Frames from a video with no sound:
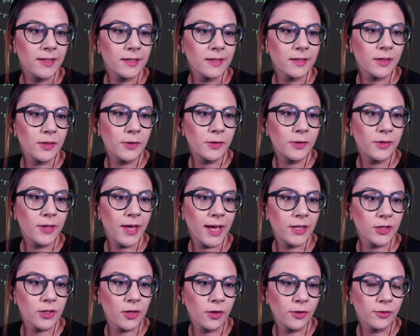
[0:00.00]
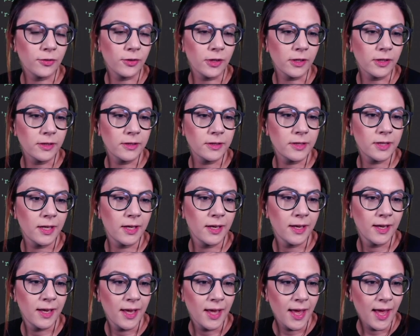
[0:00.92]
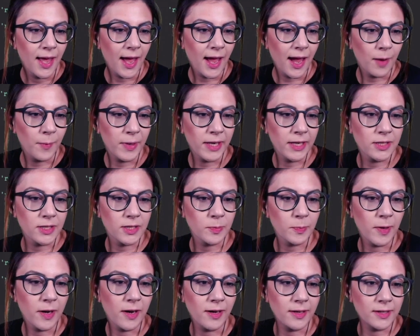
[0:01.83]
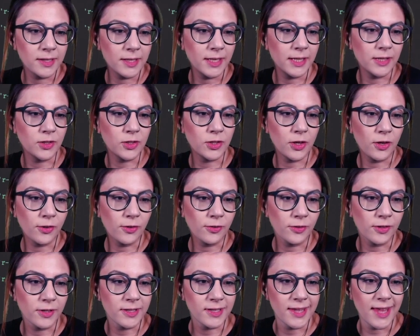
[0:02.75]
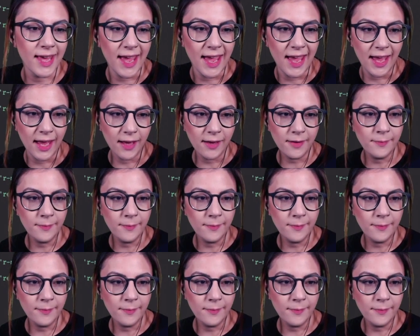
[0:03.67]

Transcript: call that genres, and we can just pass in genres there.